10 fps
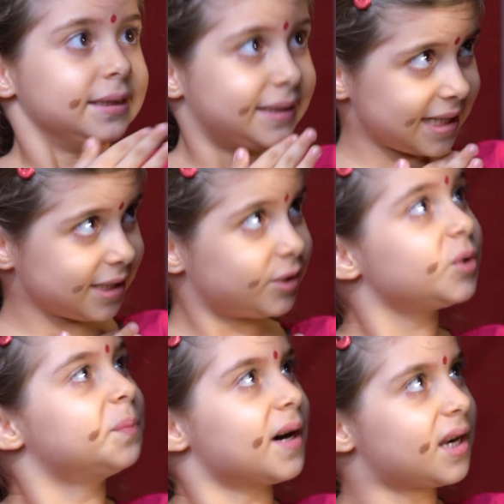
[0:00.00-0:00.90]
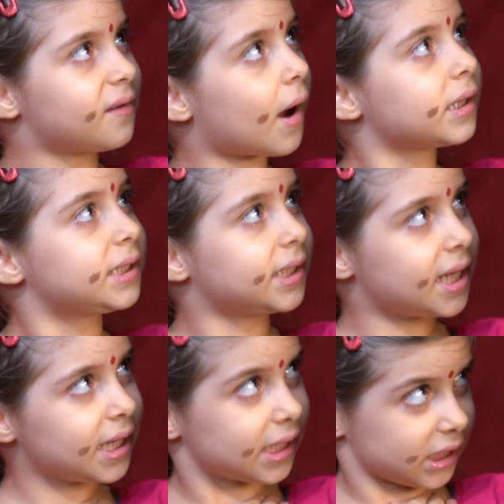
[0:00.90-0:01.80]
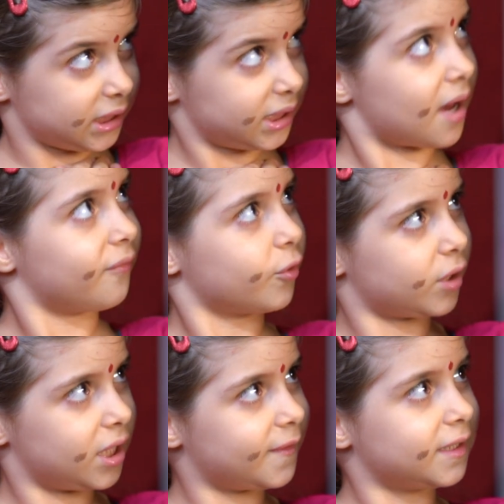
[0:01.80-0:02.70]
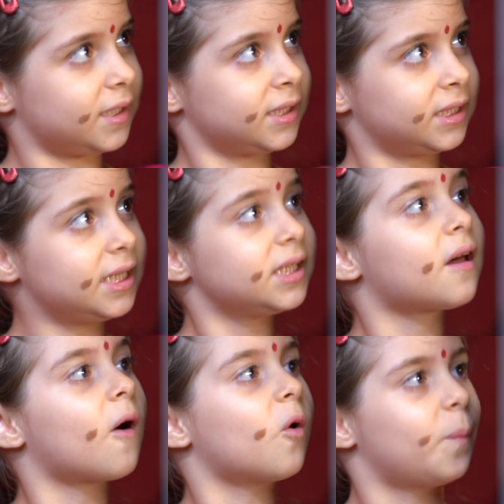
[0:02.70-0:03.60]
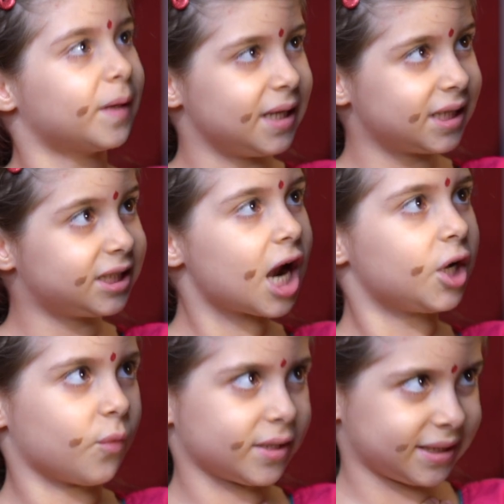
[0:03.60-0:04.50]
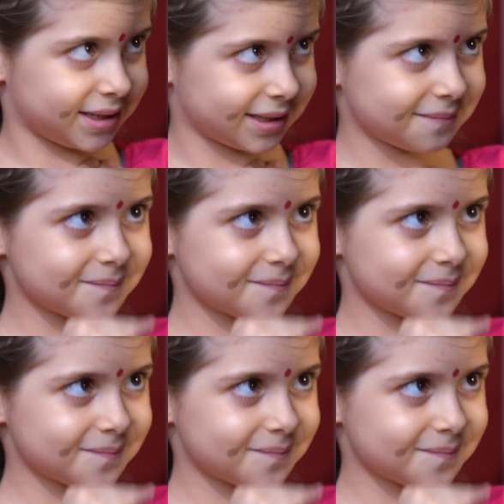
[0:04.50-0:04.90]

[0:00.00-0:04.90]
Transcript: Thank you Bhagawan Shri Krishna for giving this Gita Upadesha to us.